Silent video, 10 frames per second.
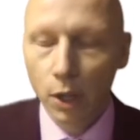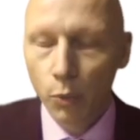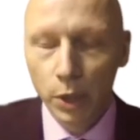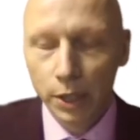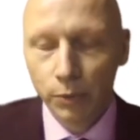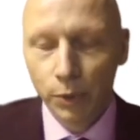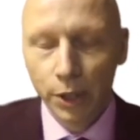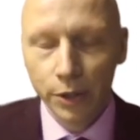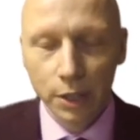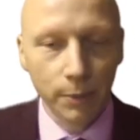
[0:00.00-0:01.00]
We
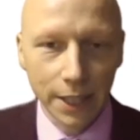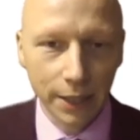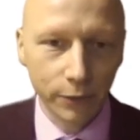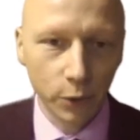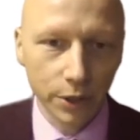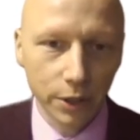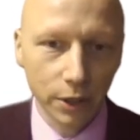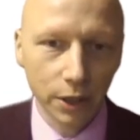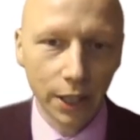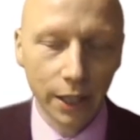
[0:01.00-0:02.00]
don't expect everyone
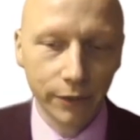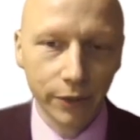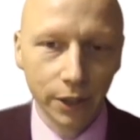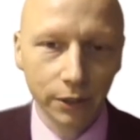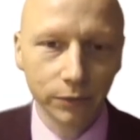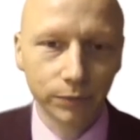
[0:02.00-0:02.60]
to get everything,